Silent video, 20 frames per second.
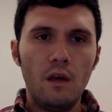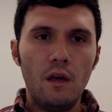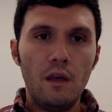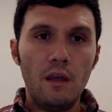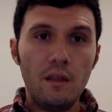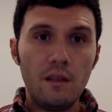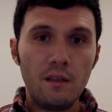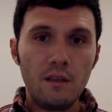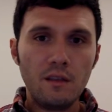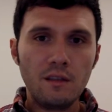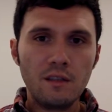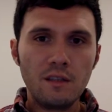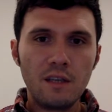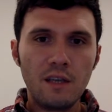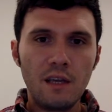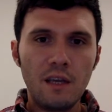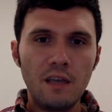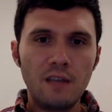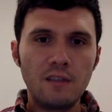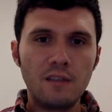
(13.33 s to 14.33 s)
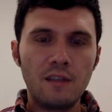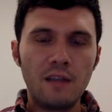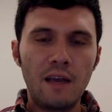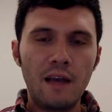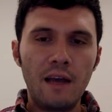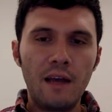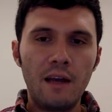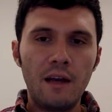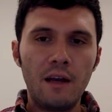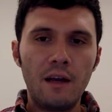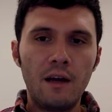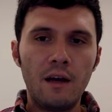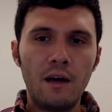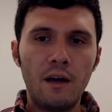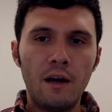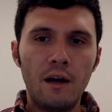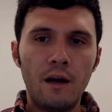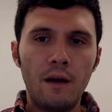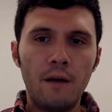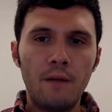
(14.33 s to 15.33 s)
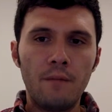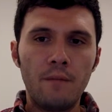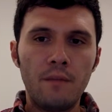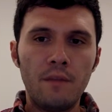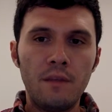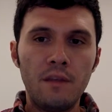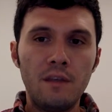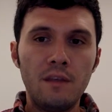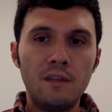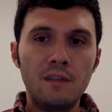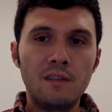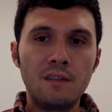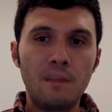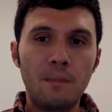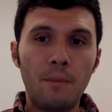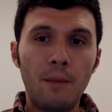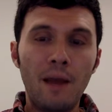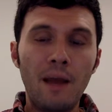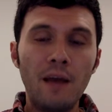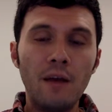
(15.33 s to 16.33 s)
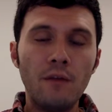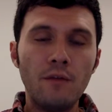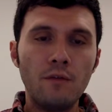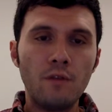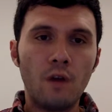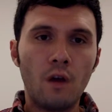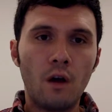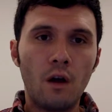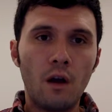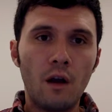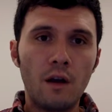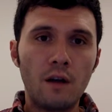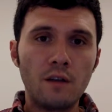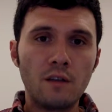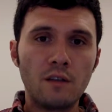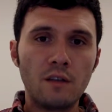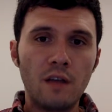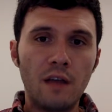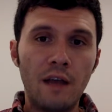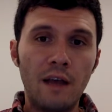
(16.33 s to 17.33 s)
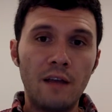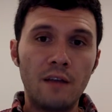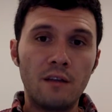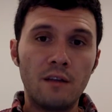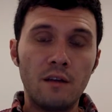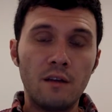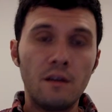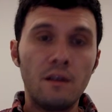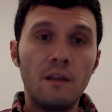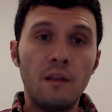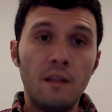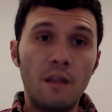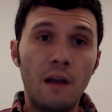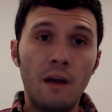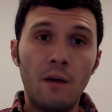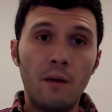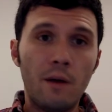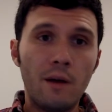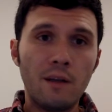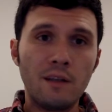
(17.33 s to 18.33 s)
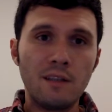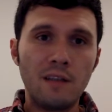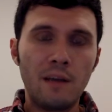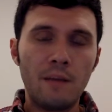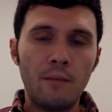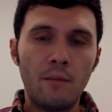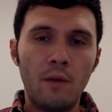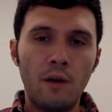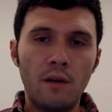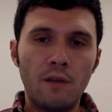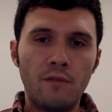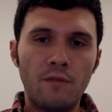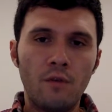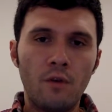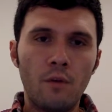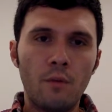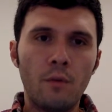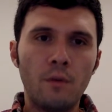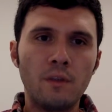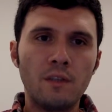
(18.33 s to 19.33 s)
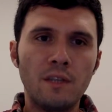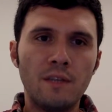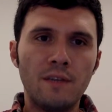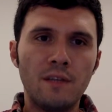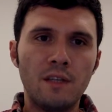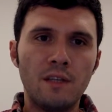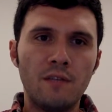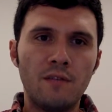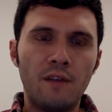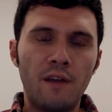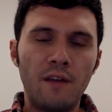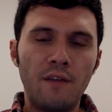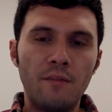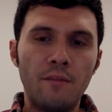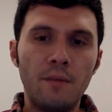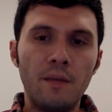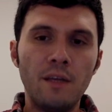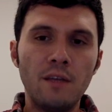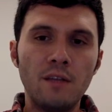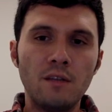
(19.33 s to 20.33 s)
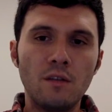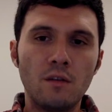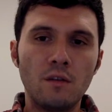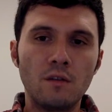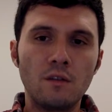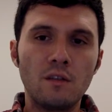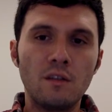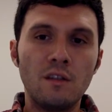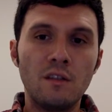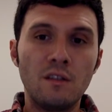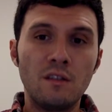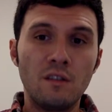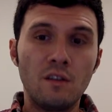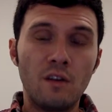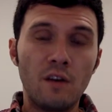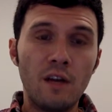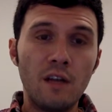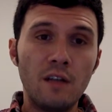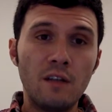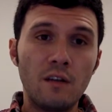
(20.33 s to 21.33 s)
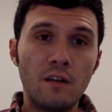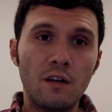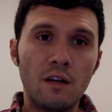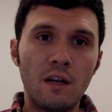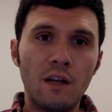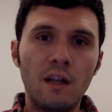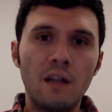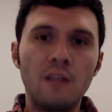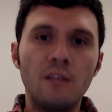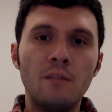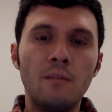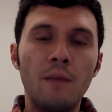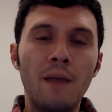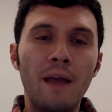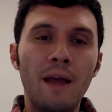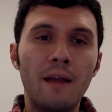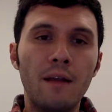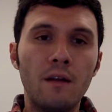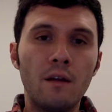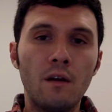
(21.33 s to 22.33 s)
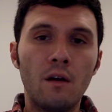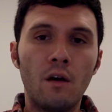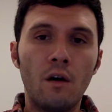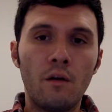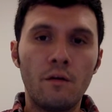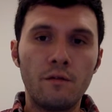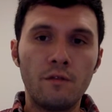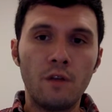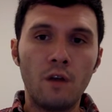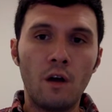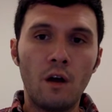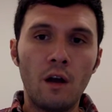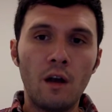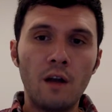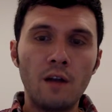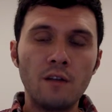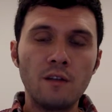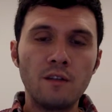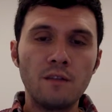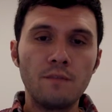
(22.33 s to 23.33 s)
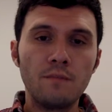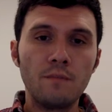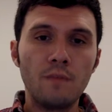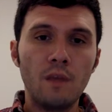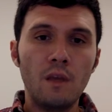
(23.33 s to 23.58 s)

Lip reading: In this case, then, the supply of dollars at, in our example, 4.75 pesos is greater than the demand of dollars.